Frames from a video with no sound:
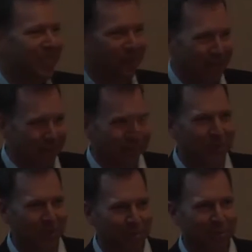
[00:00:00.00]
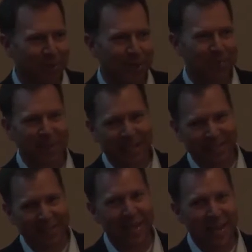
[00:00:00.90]
it creates real trouble for us
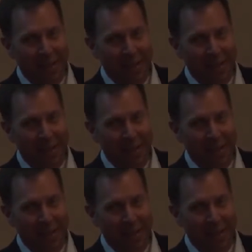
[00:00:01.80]
because